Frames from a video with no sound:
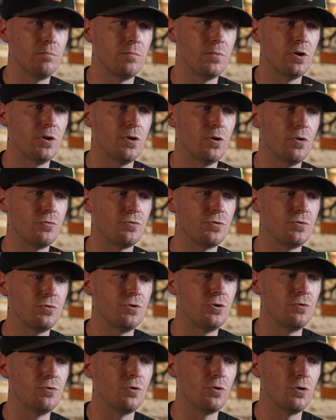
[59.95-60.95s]
you know,
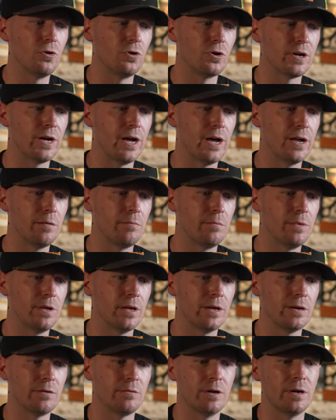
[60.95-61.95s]
you to look at it and be
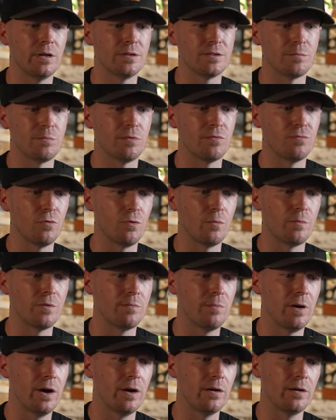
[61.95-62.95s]
like, well, it's a performance
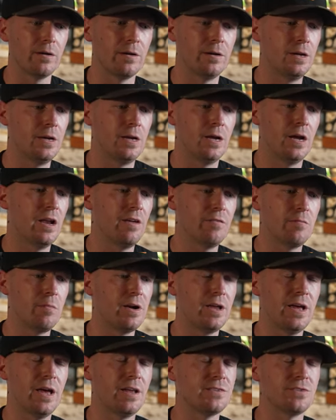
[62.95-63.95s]
bagger. And
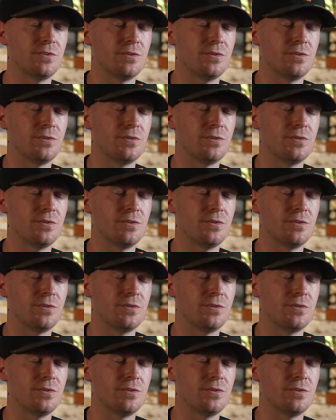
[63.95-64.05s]
everybody has